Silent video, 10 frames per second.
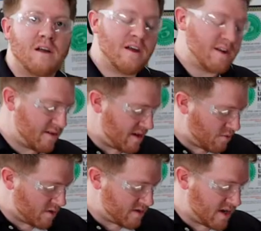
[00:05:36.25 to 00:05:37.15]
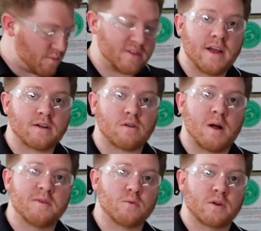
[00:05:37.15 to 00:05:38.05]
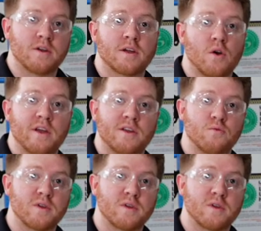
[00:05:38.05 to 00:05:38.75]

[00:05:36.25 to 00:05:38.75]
All right, now that we're done with that grommet, we're gonna go ahead and